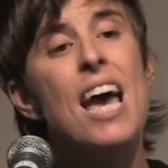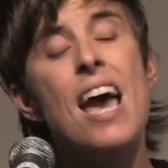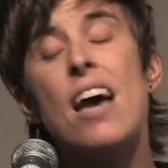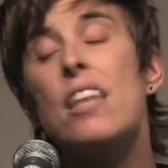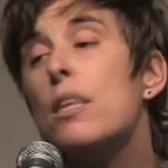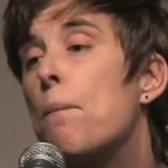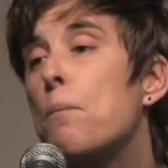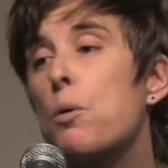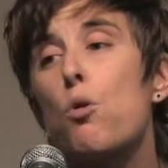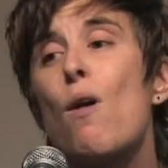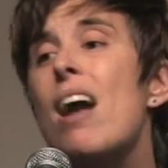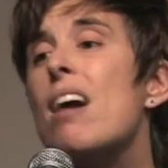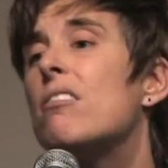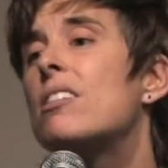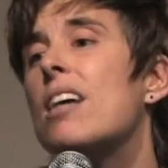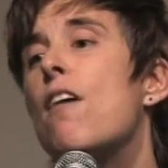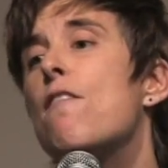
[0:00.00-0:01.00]
in the
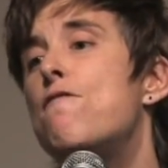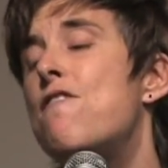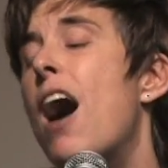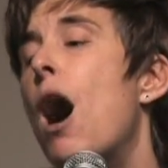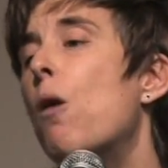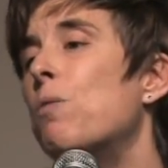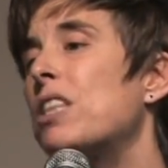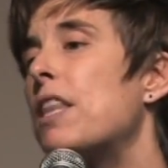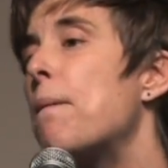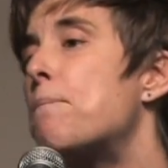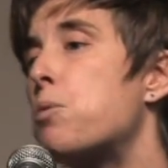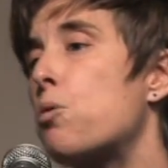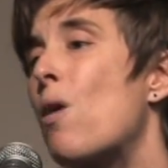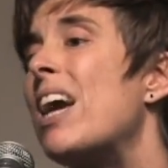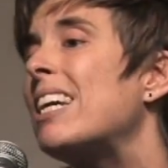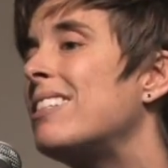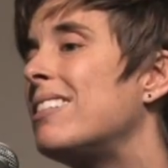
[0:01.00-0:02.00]
prayers I found when the
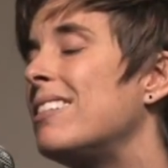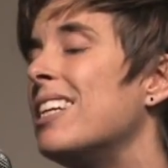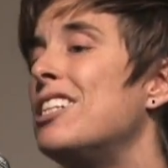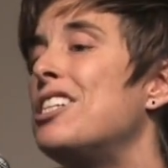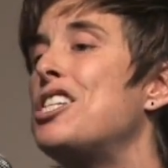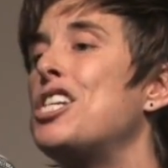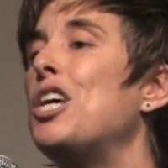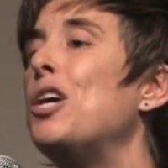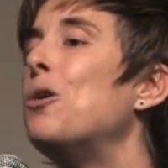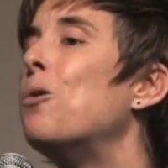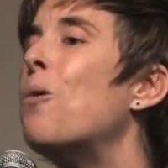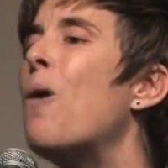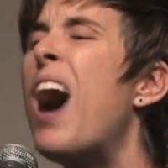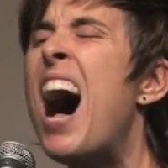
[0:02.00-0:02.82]
brakes did too.